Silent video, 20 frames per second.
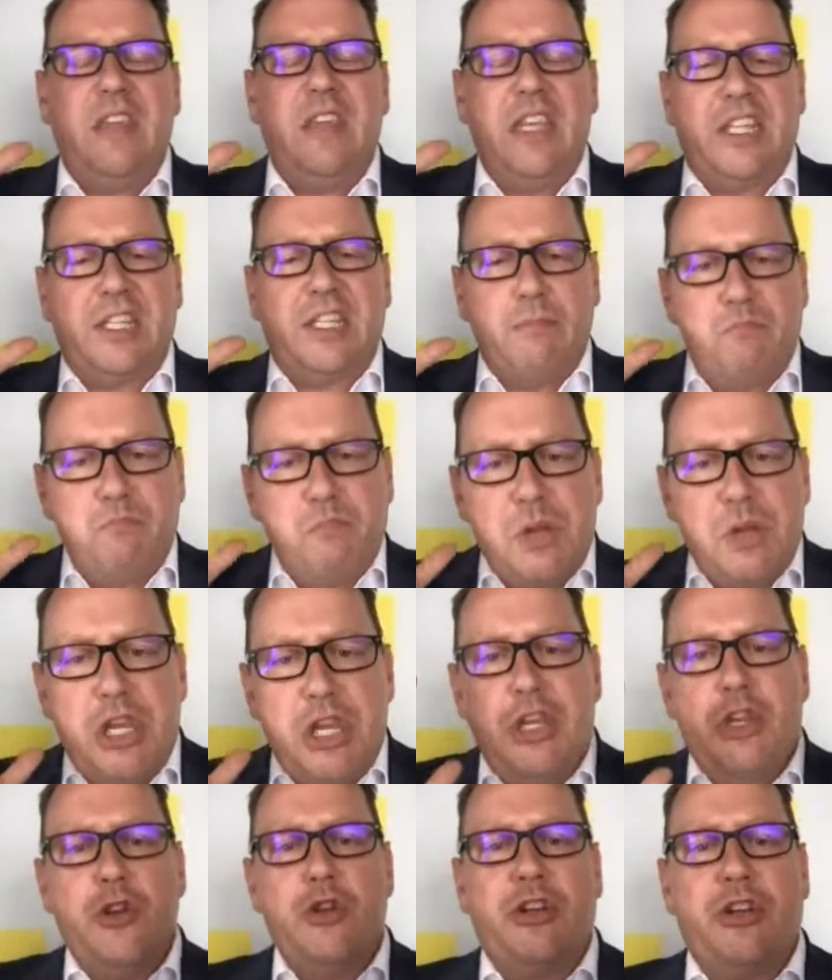this
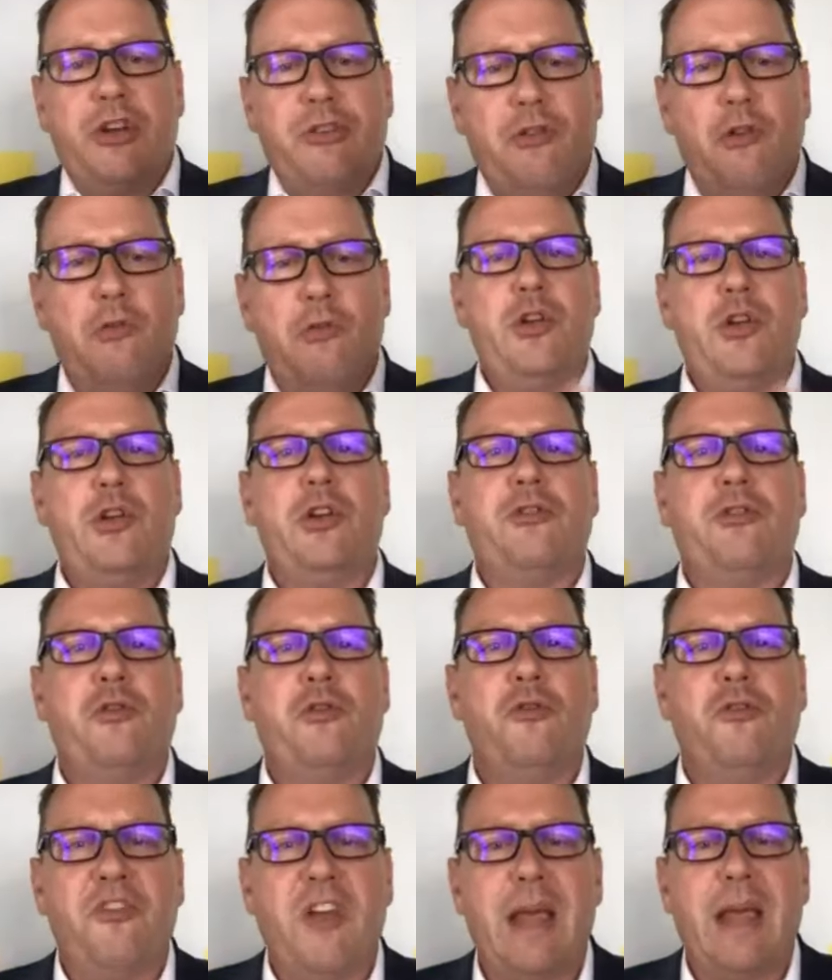
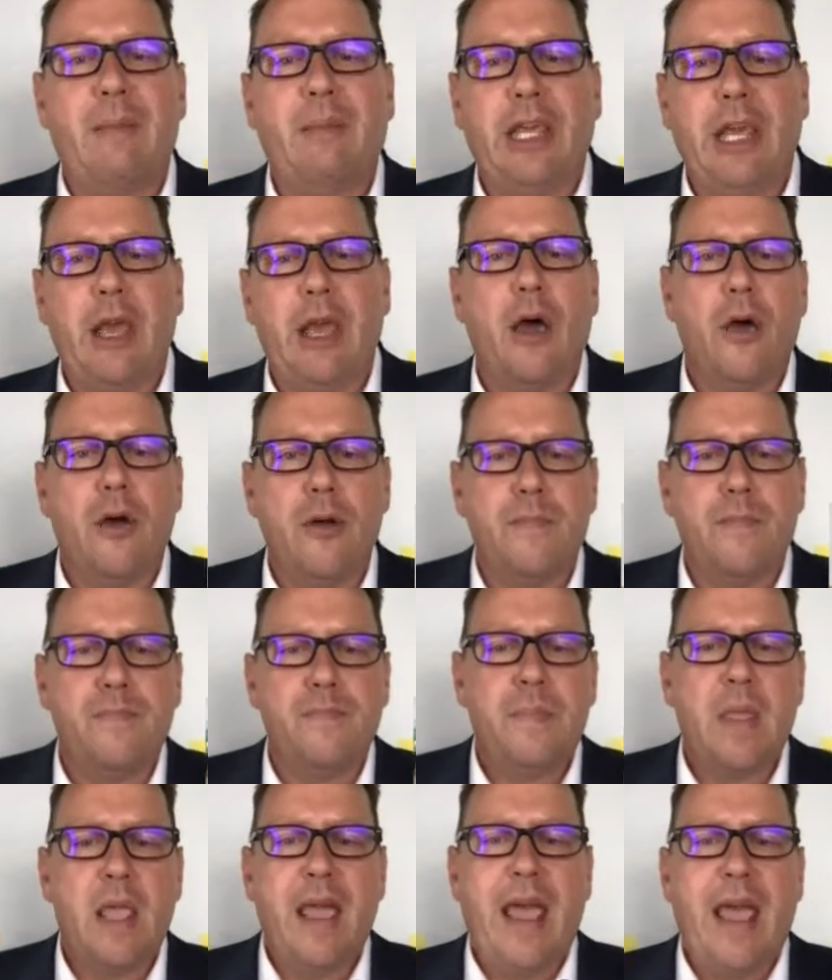beautiful family home.